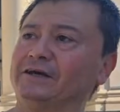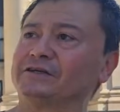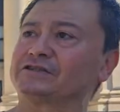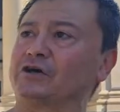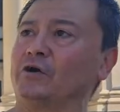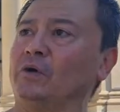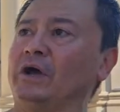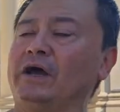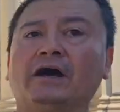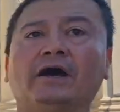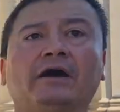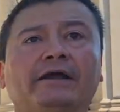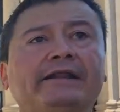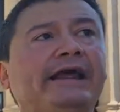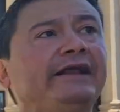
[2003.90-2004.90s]
So
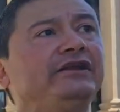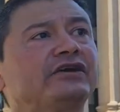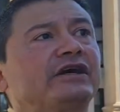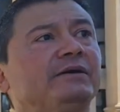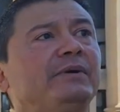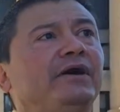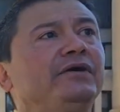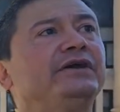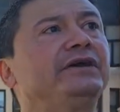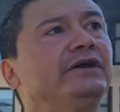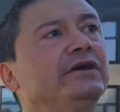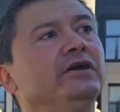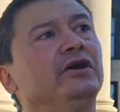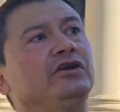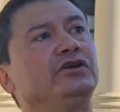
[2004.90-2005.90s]
then you come out
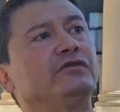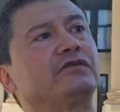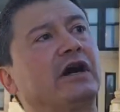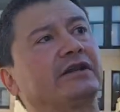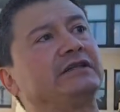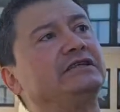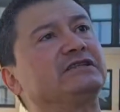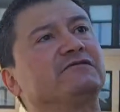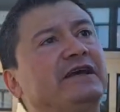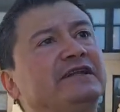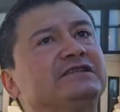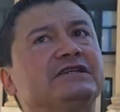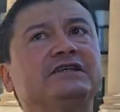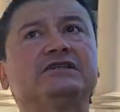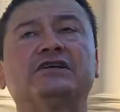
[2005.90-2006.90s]
here, you've got these
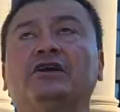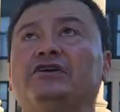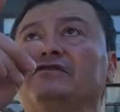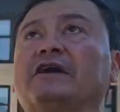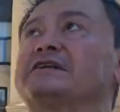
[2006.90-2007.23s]
fences, you've got